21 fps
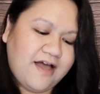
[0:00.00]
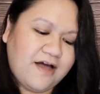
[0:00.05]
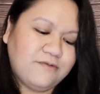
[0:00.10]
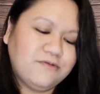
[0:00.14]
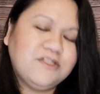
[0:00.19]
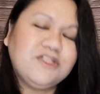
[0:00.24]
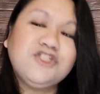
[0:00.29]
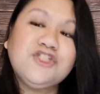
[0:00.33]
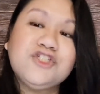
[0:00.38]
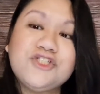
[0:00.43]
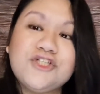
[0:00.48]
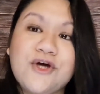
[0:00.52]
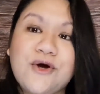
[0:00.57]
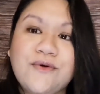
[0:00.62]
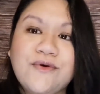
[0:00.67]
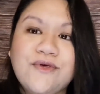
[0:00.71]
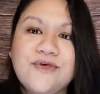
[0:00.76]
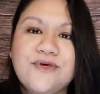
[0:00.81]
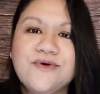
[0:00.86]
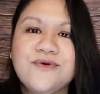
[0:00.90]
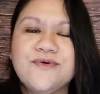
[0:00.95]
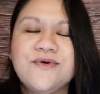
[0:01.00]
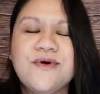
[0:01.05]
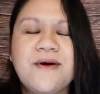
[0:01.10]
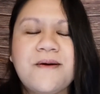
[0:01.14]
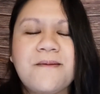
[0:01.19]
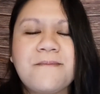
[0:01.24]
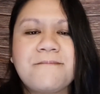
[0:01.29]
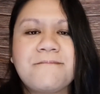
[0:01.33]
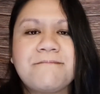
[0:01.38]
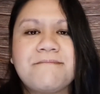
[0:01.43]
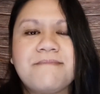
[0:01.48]
I want to show you
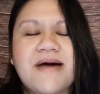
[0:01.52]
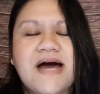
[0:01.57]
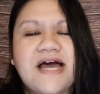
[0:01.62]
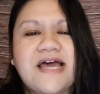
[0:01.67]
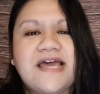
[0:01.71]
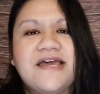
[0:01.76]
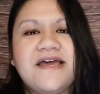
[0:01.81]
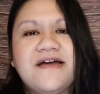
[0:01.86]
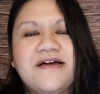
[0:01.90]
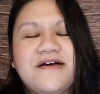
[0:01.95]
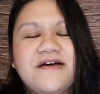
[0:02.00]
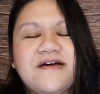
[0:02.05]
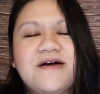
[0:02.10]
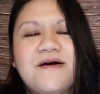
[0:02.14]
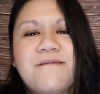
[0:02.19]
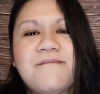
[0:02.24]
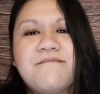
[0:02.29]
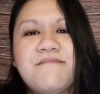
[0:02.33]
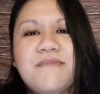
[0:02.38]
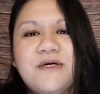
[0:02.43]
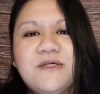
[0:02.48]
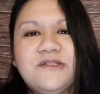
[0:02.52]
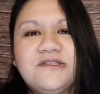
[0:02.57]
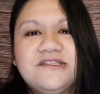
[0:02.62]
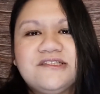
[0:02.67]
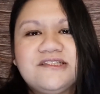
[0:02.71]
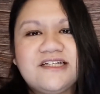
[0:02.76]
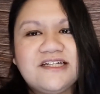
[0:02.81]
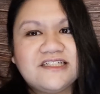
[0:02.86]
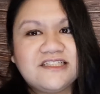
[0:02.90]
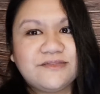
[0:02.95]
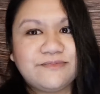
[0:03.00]
my
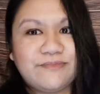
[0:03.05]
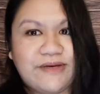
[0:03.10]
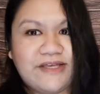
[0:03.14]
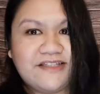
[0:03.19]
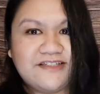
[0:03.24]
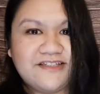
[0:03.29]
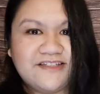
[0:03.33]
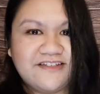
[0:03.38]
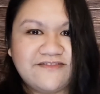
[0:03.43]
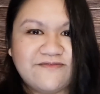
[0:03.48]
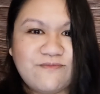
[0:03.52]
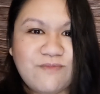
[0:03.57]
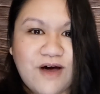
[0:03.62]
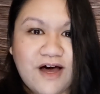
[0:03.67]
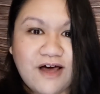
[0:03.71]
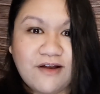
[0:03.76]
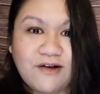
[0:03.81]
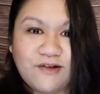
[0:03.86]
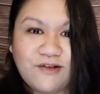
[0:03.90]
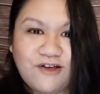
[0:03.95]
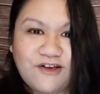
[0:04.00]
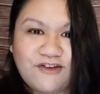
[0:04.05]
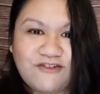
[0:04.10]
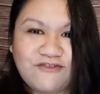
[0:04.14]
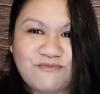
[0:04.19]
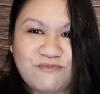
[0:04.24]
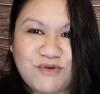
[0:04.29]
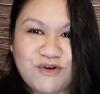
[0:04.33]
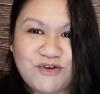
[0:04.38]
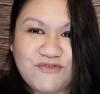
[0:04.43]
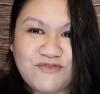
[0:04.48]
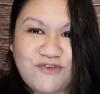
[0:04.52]
most expensive bottle of
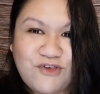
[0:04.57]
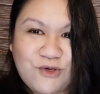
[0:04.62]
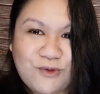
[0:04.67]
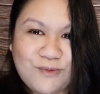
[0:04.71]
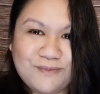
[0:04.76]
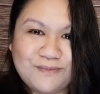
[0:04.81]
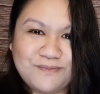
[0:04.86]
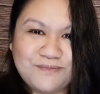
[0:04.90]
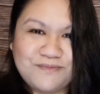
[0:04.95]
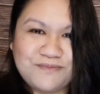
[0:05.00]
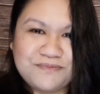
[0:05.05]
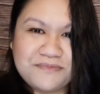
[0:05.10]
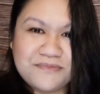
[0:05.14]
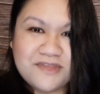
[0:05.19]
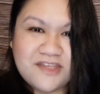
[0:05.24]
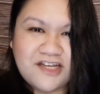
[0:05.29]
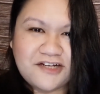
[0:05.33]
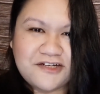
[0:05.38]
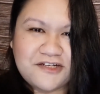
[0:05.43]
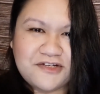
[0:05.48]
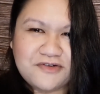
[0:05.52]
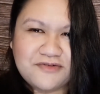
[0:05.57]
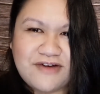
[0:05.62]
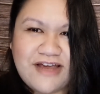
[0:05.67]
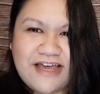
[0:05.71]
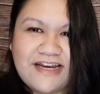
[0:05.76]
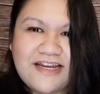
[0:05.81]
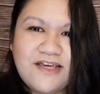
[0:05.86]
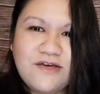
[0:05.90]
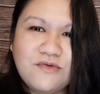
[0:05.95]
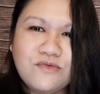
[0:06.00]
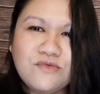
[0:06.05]
perfume. Are you
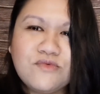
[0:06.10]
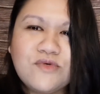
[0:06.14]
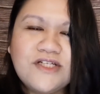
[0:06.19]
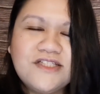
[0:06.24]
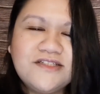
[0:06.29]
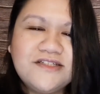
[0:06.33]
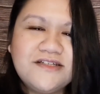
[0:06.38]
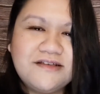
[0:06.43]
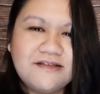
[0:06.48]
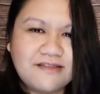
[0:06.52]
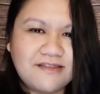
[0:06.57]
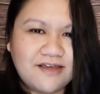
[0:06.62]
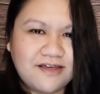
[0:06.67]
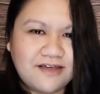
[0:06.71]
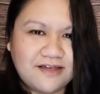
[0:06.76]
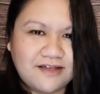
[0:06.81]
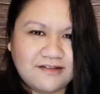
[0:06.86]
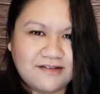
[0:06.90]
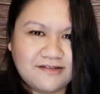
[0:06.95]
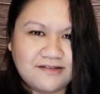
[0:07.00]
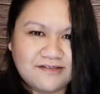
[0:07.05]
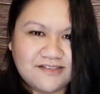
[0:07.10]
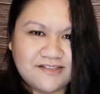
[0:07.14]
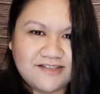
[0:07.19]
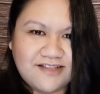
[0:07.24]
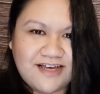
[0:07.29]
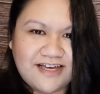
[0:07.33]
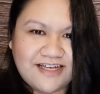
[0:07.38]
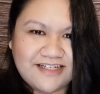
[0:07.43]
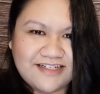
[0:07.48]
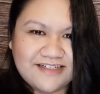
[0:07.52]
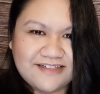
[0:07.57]
ready? What do you think it looks
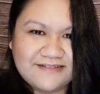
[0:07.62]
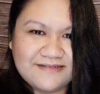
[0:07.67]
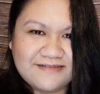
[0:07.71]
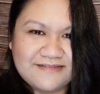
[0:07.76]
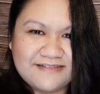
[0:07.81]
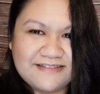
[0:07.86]
like?